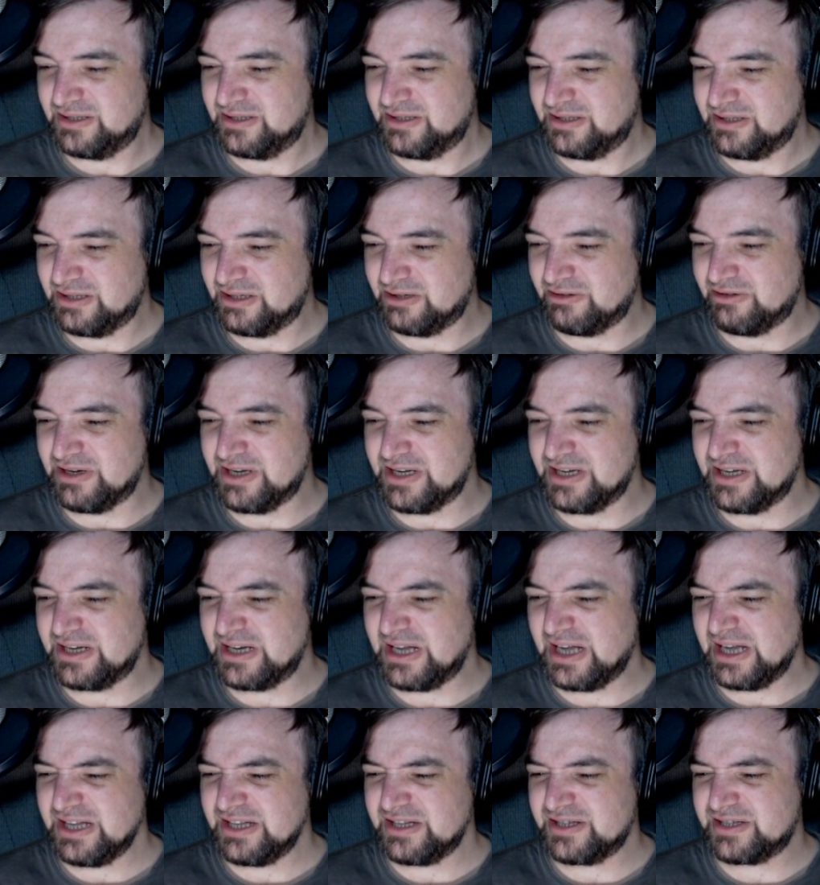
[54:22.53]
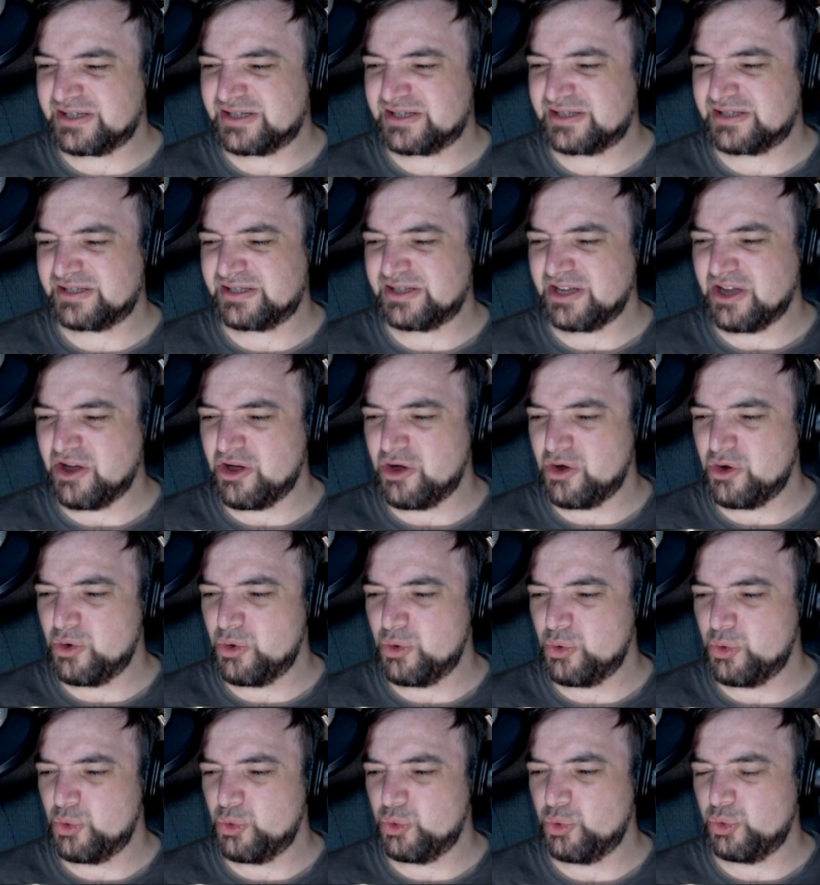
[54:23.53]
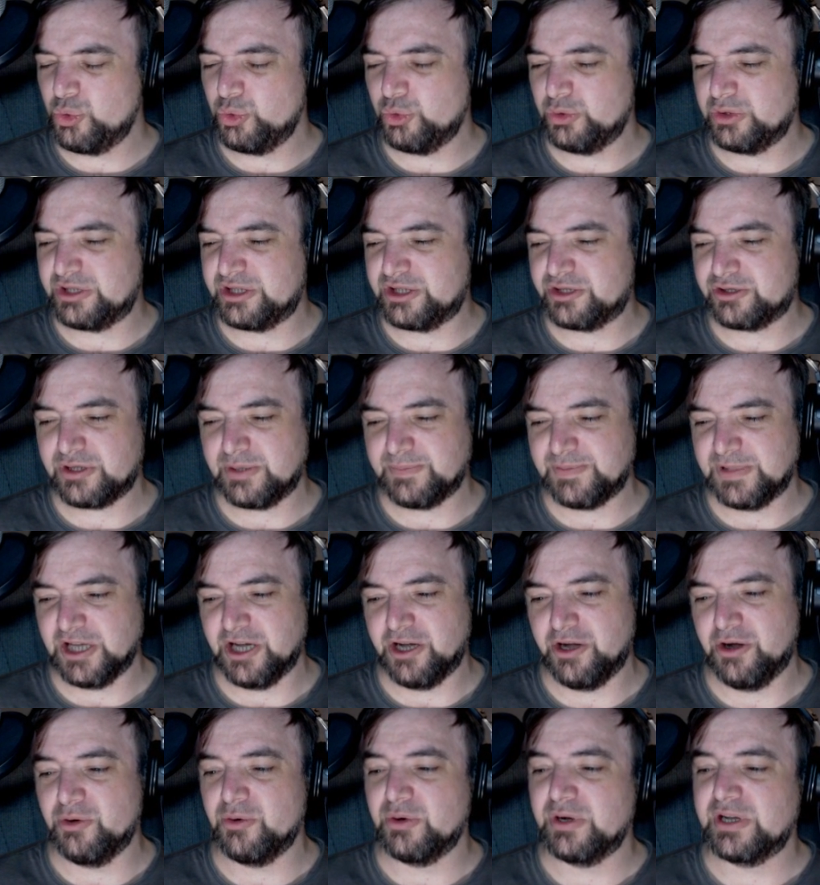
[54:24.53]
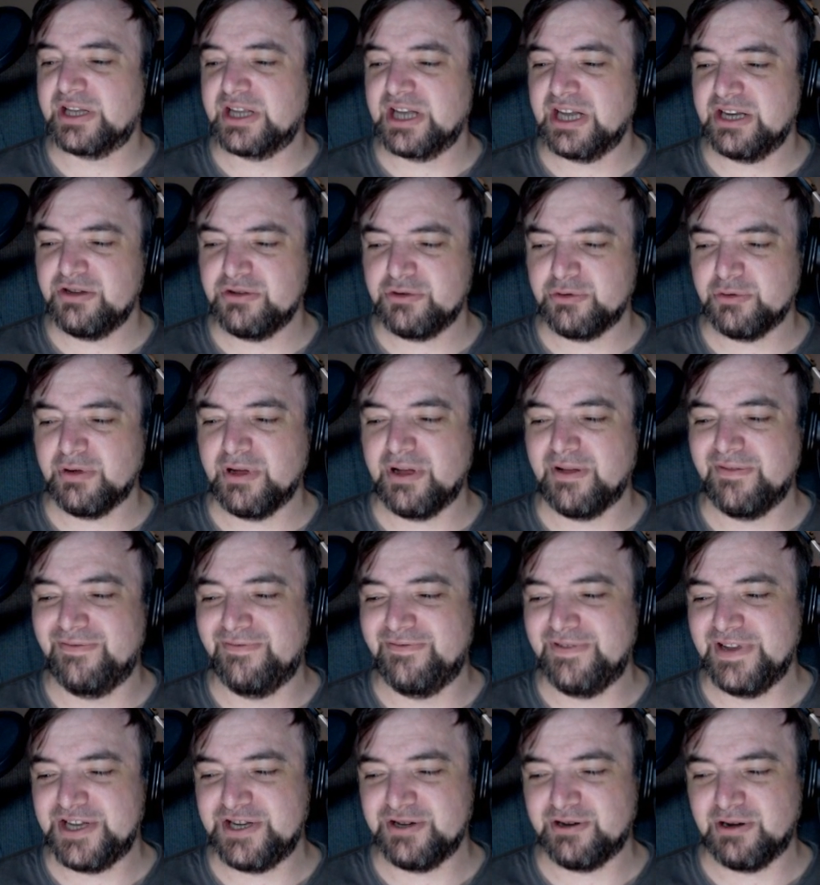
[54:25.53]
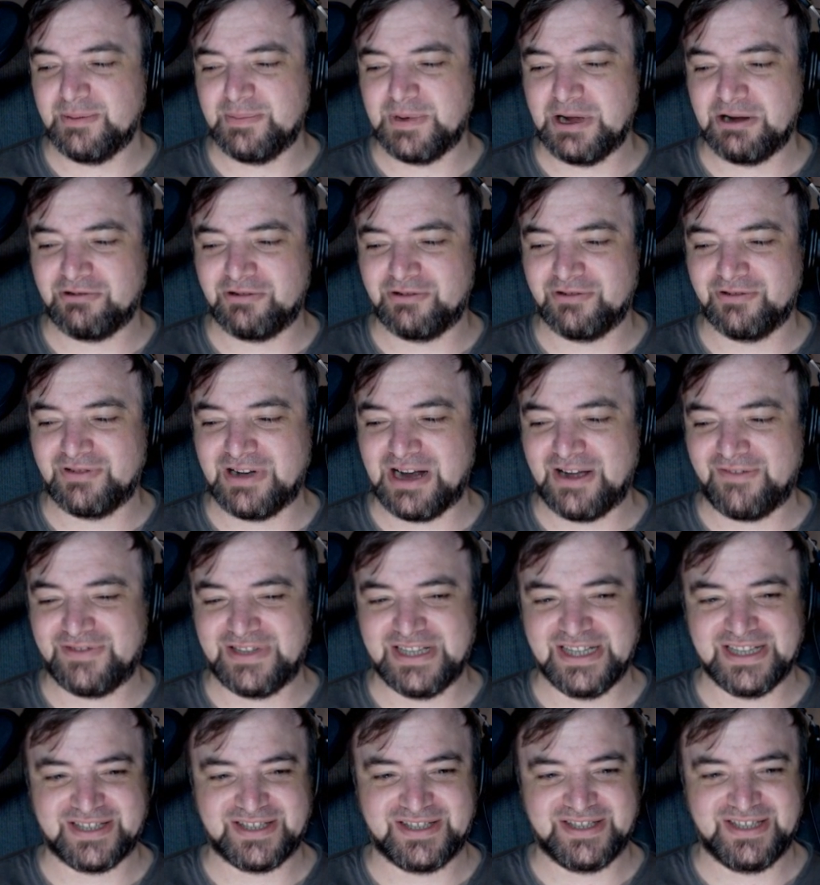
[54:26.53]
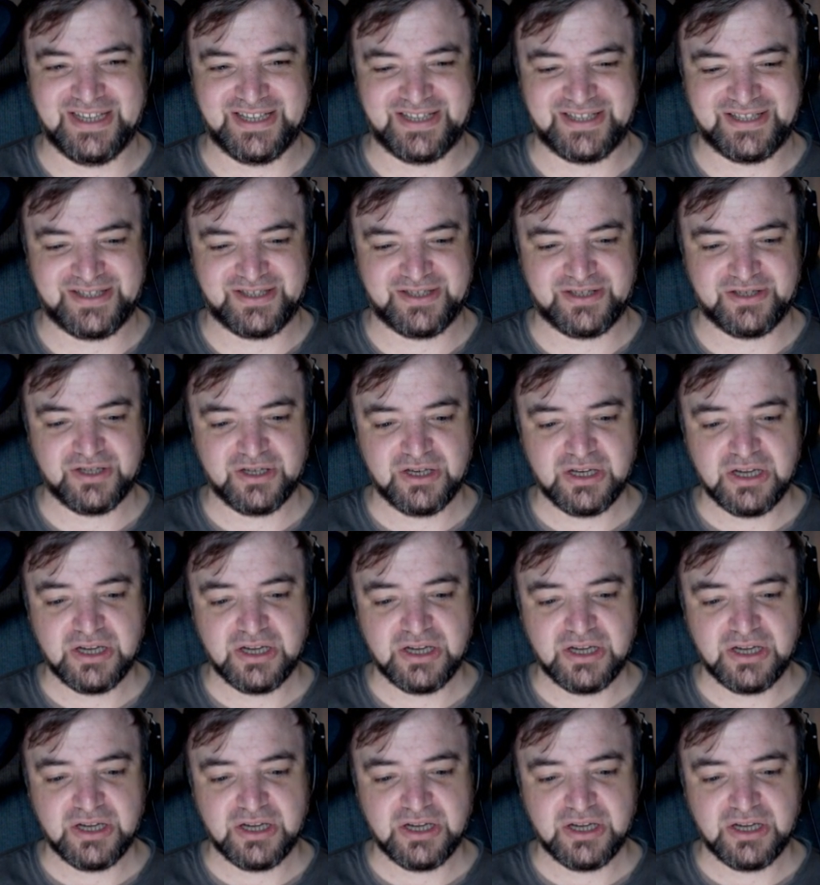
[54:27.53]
Anyway, nice. So, Triplo, can you do a video about gravity assists?